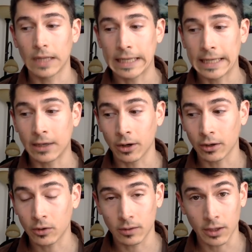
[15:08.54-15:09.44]
in our
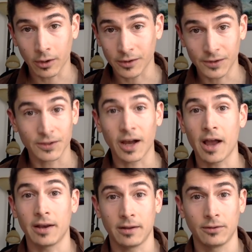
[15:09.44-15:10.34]
in our
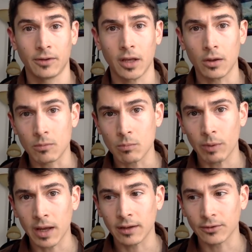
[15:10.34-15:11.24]
societies that human
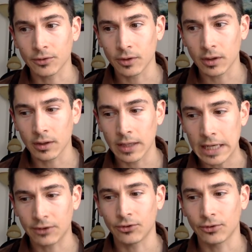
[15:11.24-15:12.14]
beings
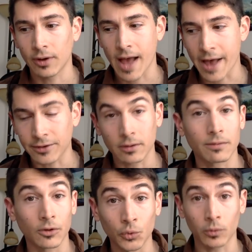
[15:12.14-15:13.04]
each as
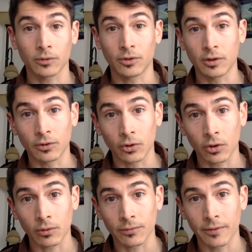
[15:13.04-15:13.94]
individuals
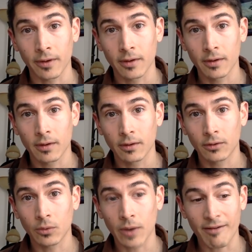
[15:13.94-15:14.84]
deserve
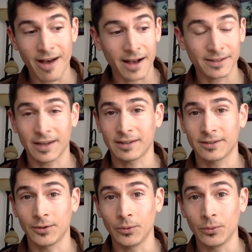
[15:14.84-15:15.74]
to have access
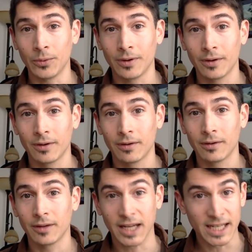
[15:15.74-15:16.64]
to
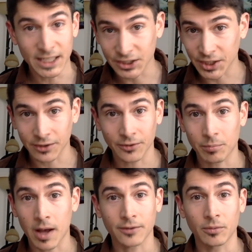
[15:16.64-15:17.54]
the conditions of
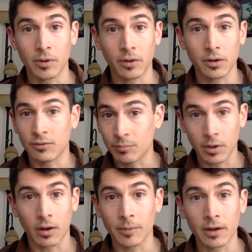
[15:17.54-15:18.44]
possibility of
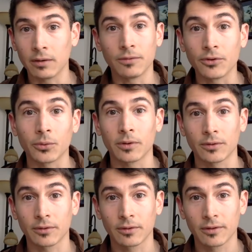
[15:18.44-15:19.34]
becoming
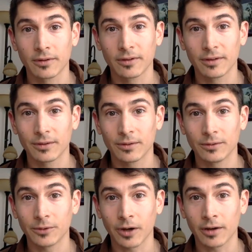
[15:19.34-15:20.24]
individuals
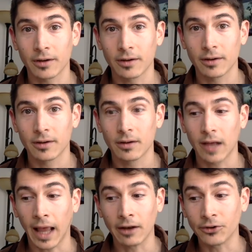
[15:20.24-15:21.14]
right
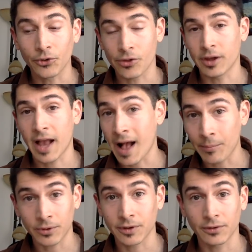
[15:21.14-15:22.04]
and under the
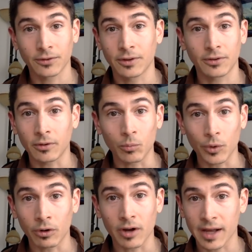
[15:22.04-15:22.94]
capitalist system we
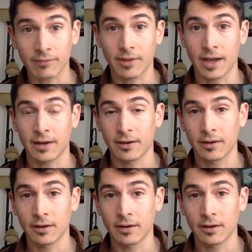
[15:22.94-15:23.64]
don't have that